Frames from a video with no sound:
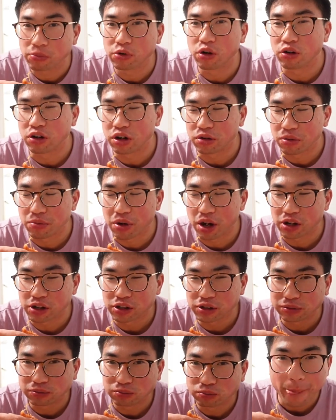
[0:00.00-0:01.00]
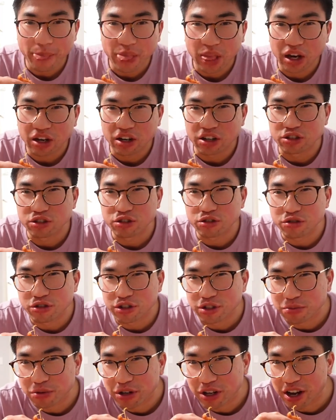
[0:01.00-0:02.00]
Pour up the packet. It's
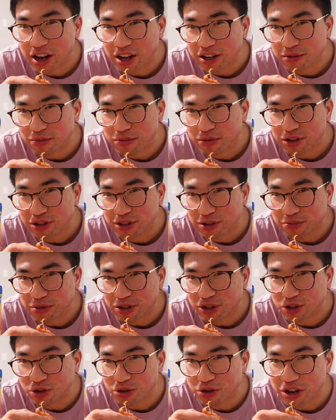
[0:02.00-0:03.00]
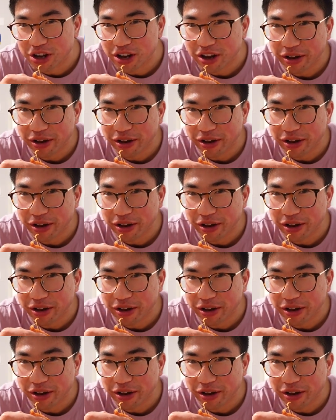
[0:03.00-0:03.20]
crispy and it brings me joy.